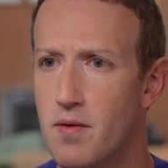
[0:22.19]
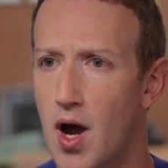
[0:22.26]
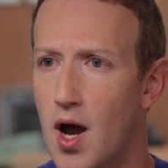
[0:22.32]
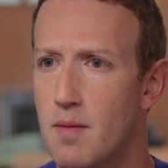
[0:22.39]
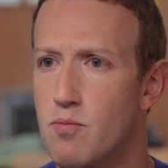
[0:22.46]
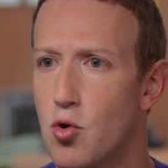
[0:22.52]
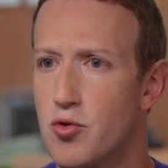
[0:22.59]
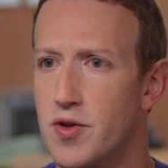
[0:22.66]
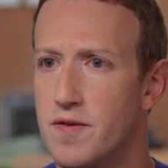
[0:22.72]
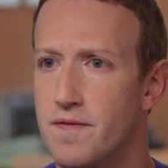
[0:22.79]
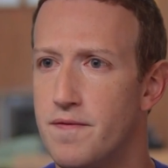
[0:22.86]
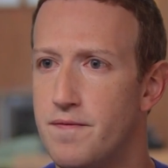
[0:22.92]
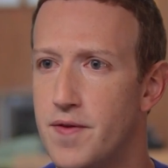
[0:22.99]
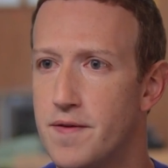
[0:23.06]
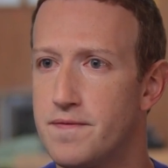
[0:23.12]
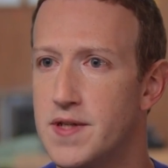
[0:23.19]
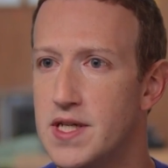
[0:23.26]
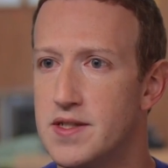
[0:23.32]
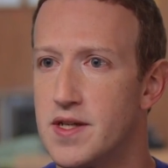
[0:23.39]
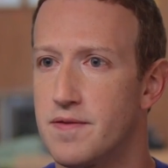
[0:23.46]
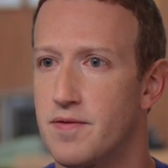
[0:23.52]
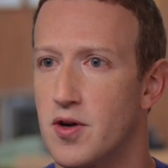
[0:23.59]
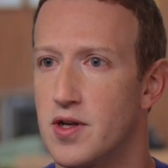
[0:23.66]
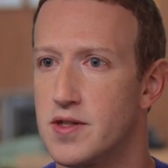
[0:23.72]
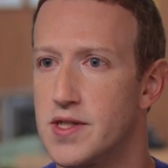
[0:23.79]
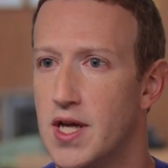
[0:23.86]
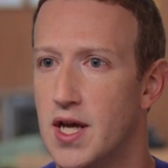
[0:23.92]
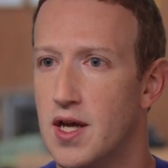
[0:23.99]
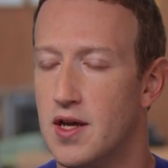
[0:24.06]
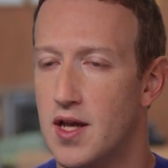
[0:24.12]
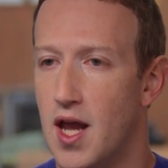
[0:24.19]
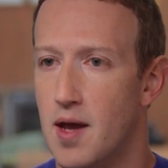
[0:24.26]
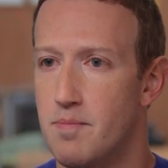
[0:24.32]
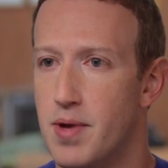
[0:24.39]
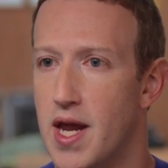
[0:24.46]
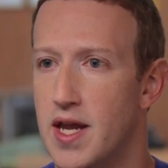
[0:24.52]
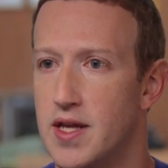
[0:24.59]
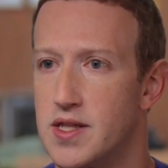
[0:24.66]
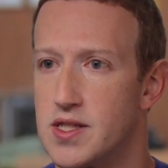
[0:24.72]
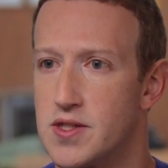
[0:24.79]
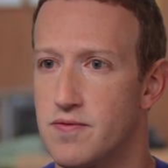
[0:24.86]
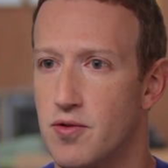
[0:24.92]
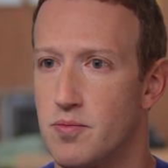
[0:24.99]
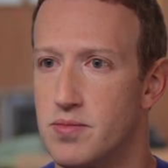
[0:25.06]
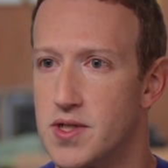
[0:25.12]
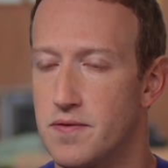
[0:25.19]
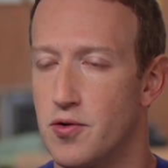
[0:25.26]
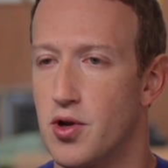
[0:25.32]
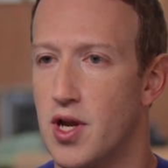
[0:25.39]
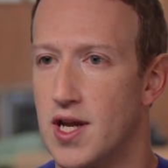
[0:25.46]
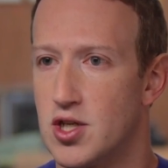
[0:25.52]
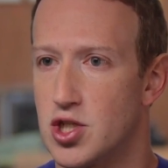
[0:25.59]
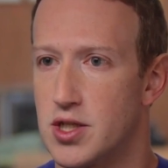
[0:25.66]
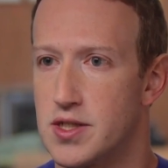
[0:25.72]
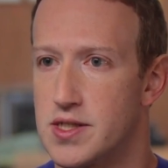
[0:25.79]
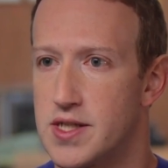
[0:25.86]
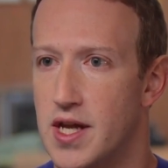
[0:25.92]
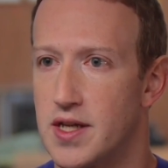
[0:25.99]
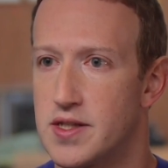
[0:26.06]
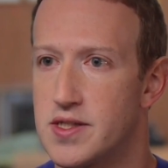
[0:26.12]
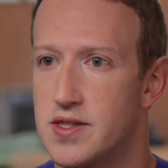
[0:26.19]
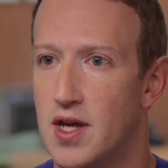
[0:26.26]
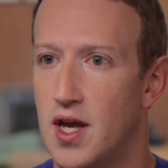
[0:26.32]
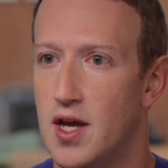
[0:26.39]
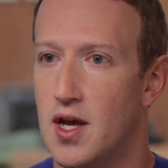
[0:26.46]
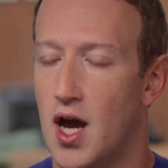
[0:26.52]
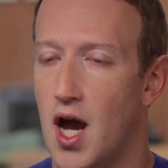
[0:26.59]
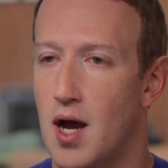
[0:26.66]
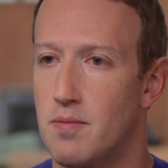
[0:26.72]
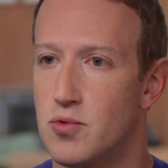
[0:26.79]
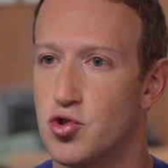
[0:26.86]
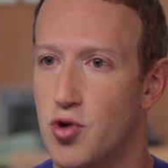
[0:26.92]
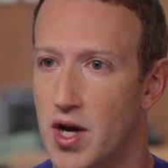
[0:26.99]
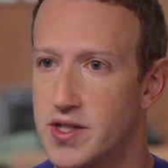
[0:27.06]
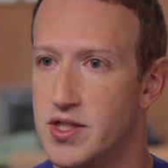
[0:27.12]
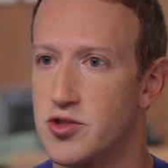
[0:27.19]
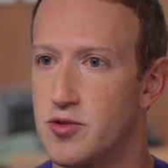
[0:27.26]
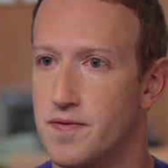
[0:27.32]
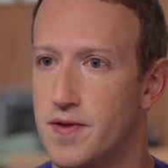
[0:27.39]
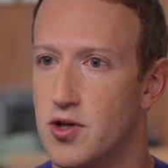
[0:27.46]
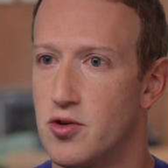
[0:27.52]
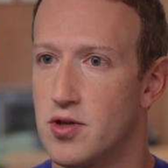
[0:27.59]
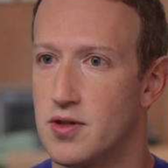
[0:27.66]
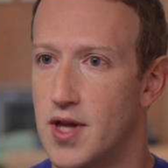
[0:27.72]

uh, more than 50 different campaigns from different nation states um, trying to interfere in